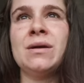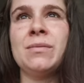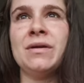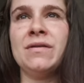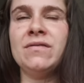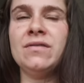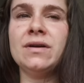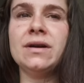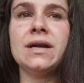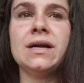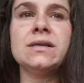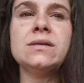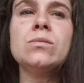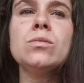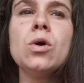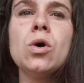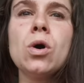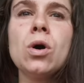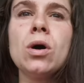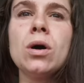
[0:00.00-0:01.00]
I went for a nice
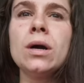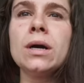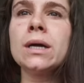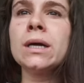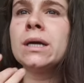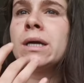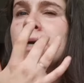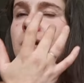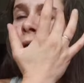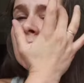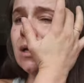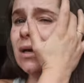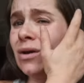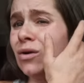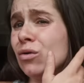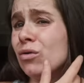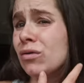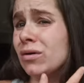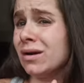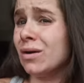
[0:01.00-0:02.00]
walk
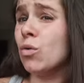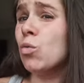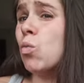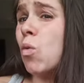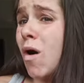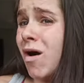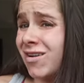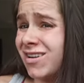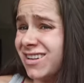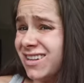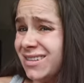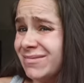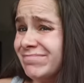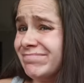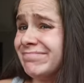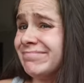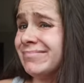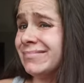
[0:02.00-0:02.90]
or a waddle